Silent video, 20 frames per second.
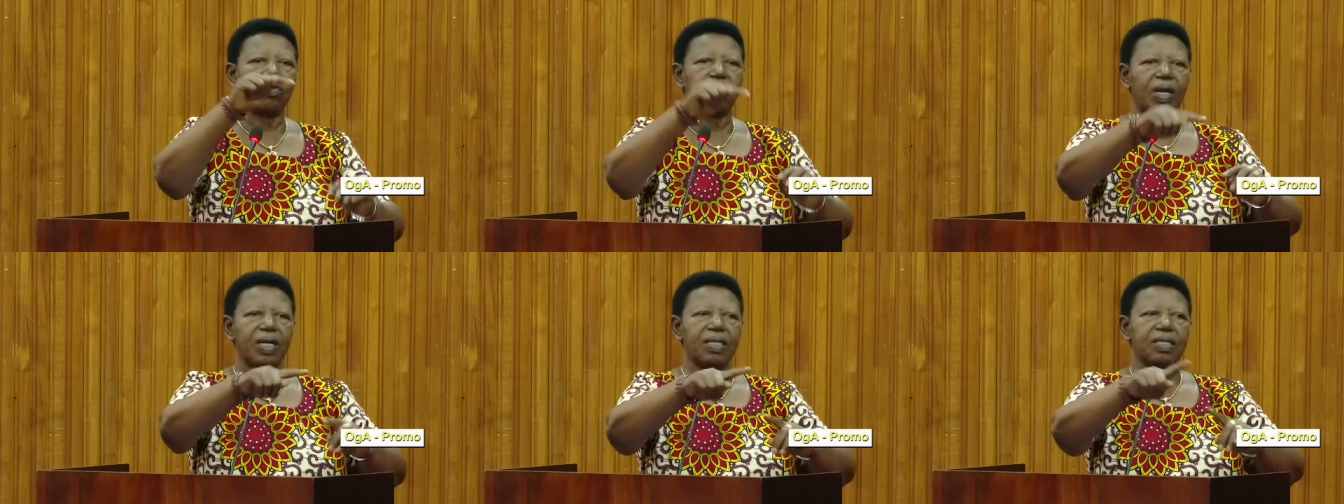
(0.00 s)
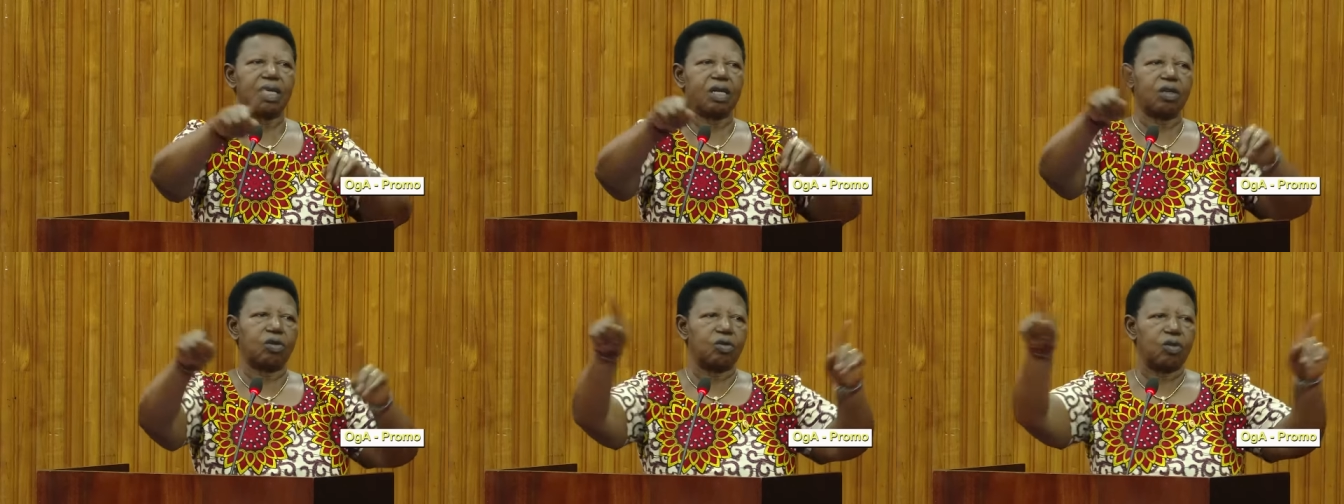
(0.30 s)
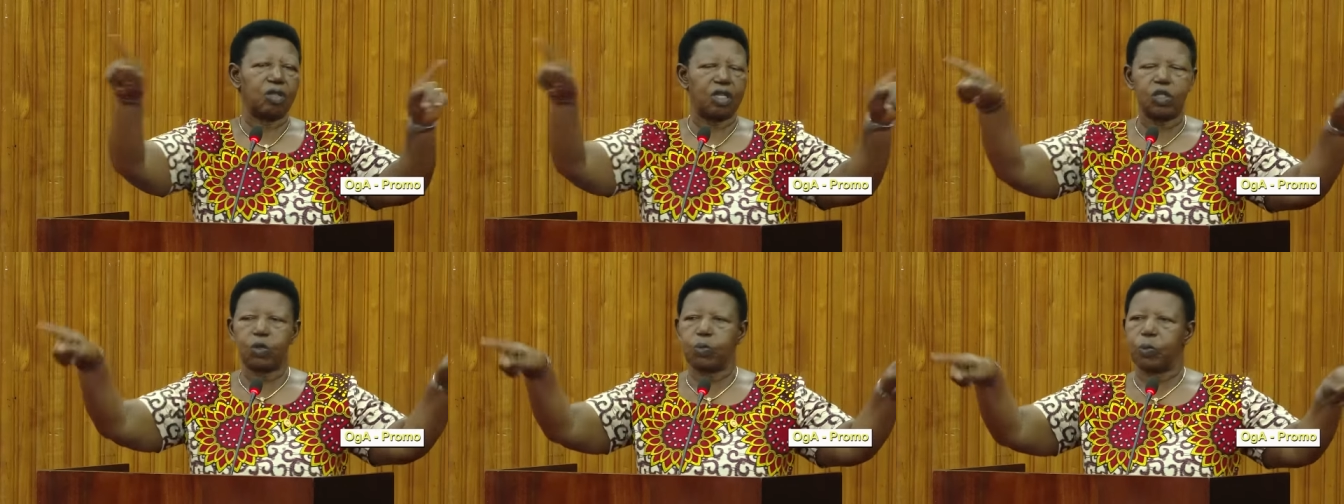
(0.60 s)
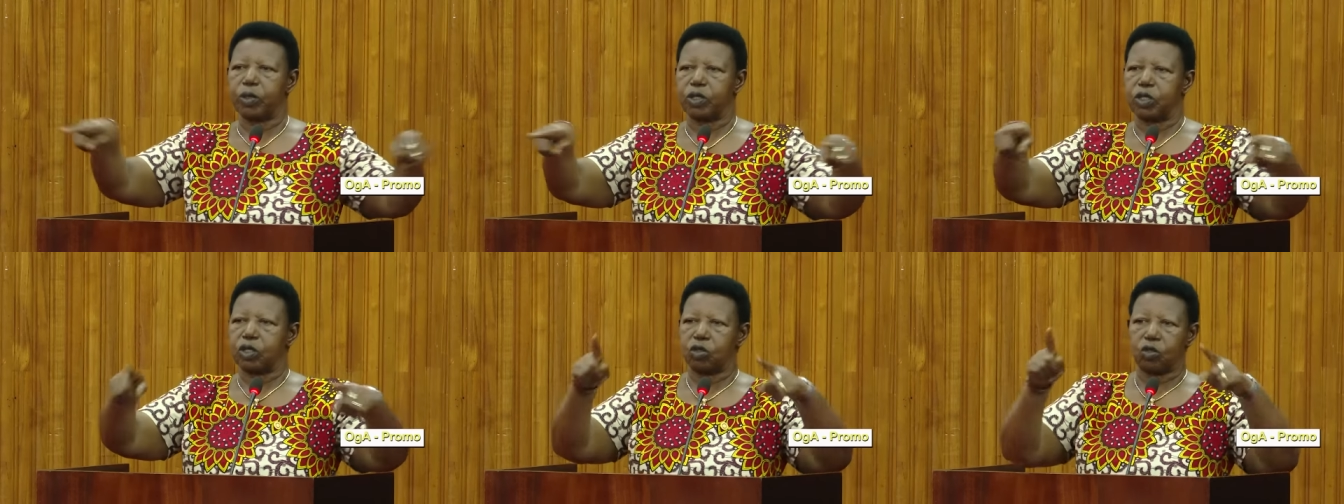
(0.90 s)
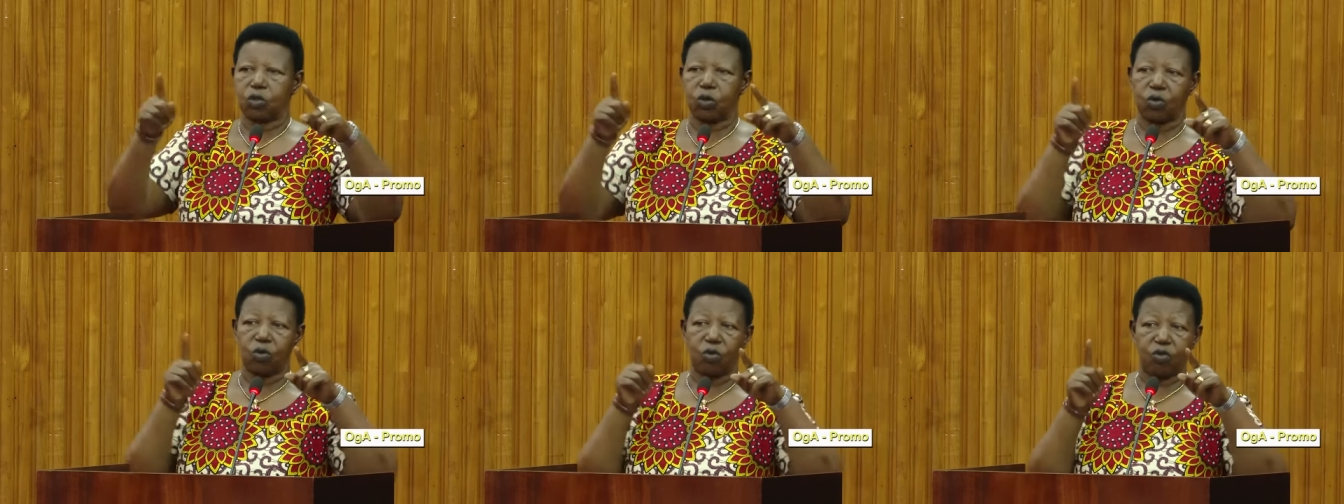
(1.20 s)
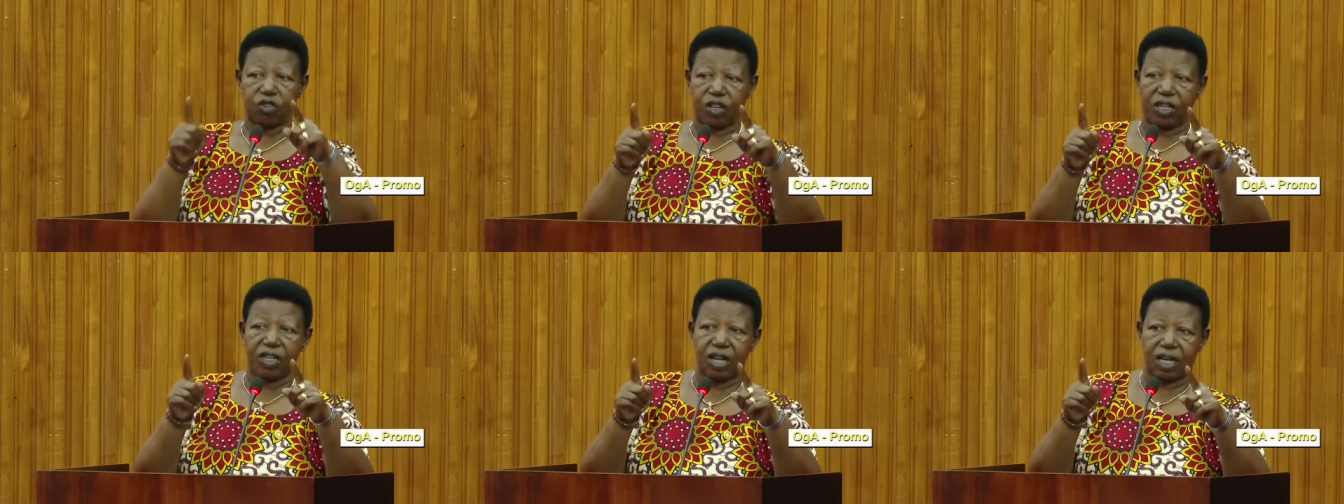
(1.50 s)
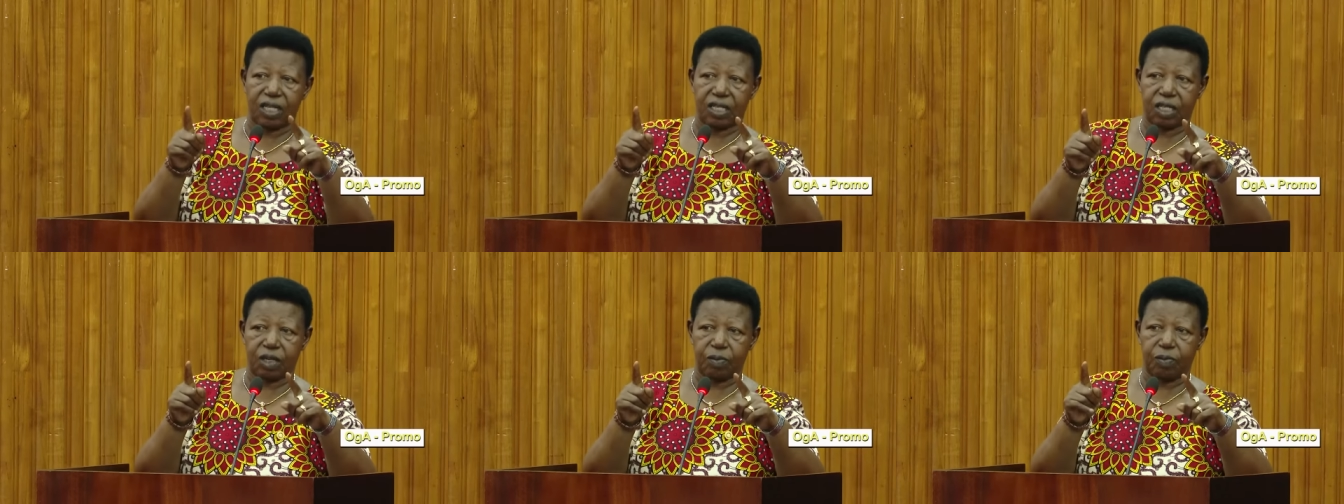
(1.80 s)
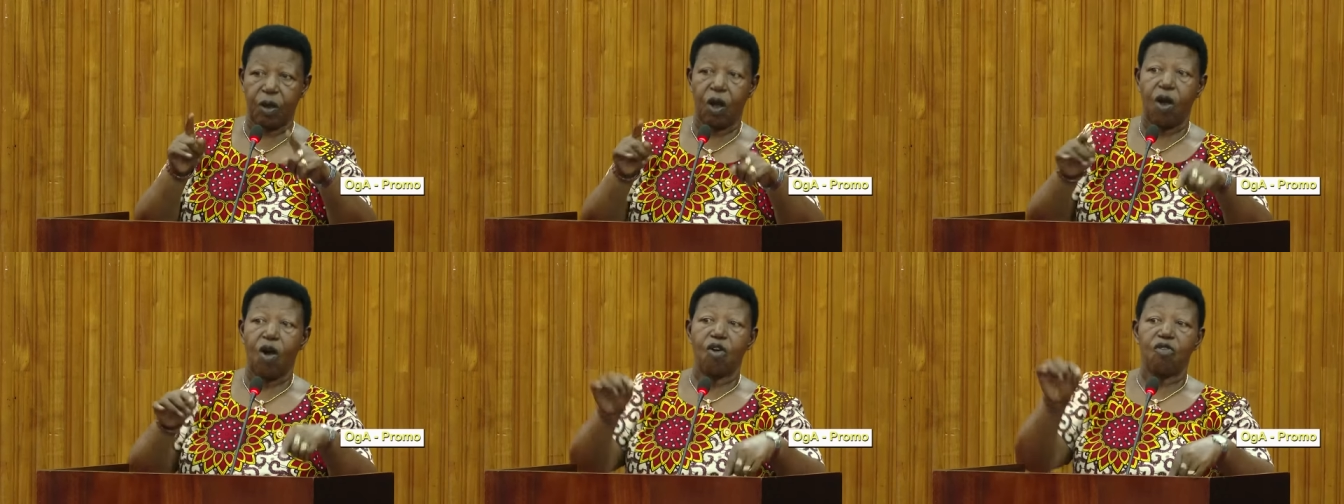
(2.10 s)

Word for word: granted you this position of leadership